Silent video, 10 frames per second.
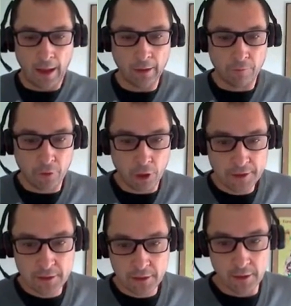And of
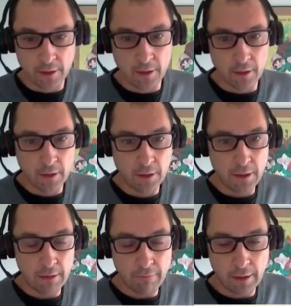course,
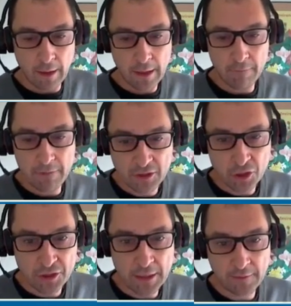even if we
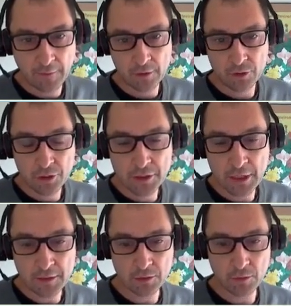succeed,
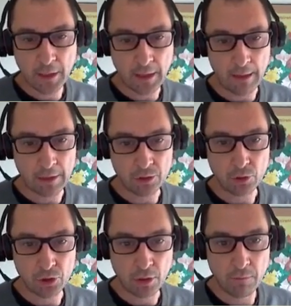succeed to be climate
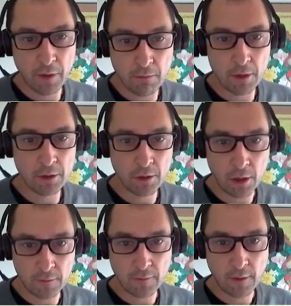neutral, we will
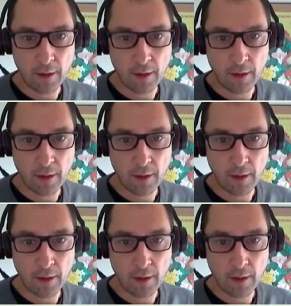not